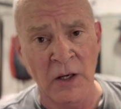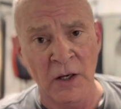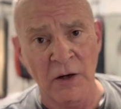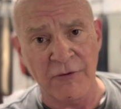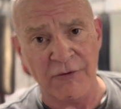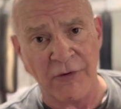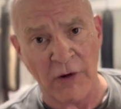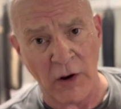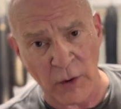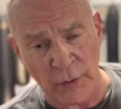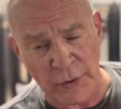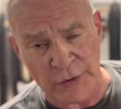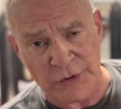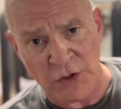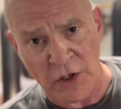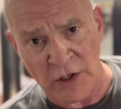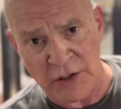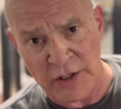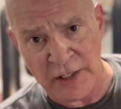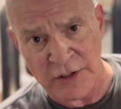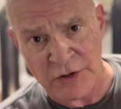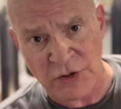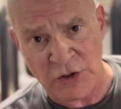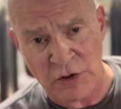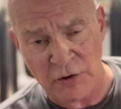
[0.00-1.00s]
follow us on
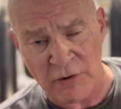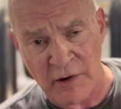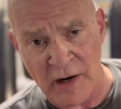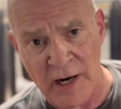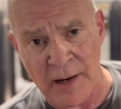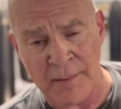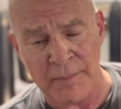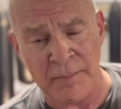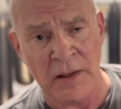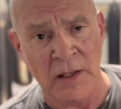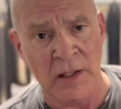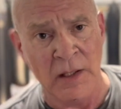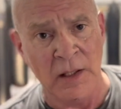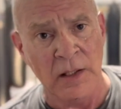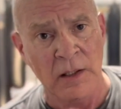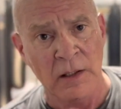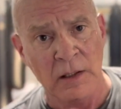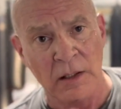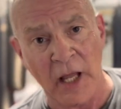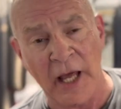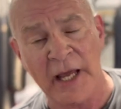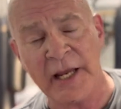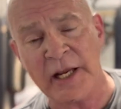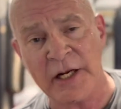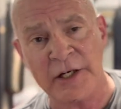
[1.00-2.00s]
Instagram,
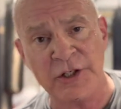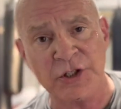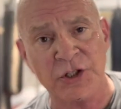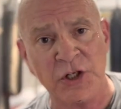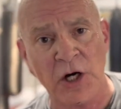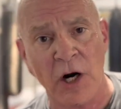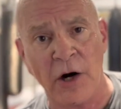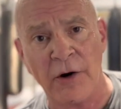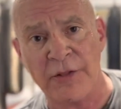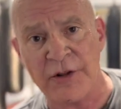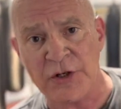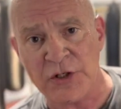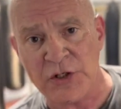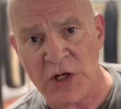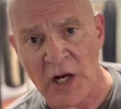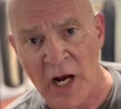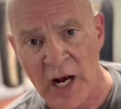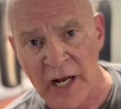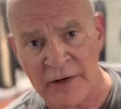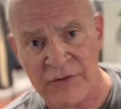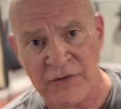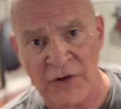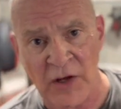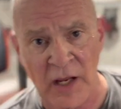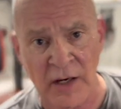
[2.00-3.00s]
like and share this
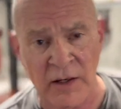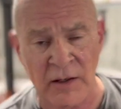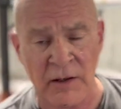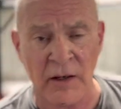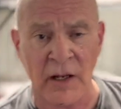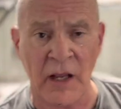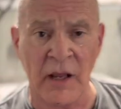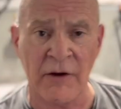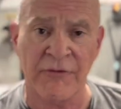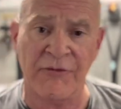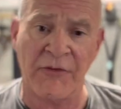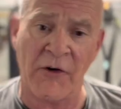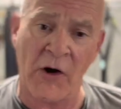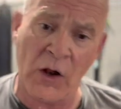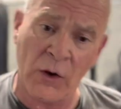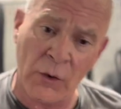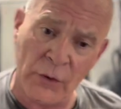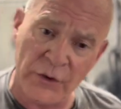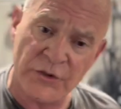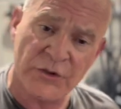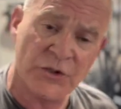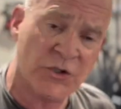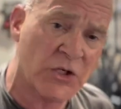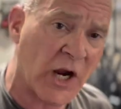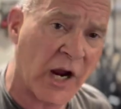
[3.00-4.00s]
content, and follow
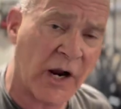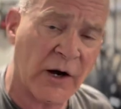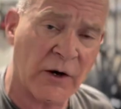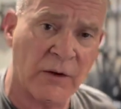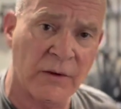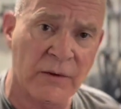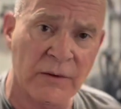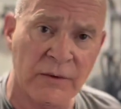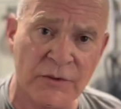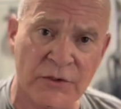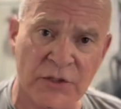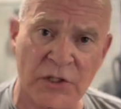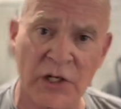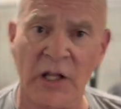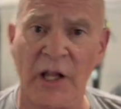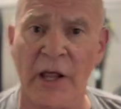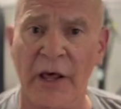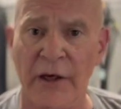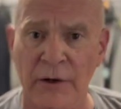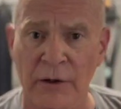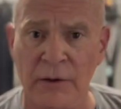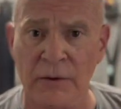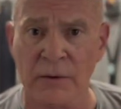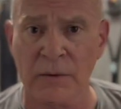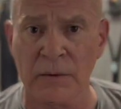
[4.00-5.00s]
this channel. See you later.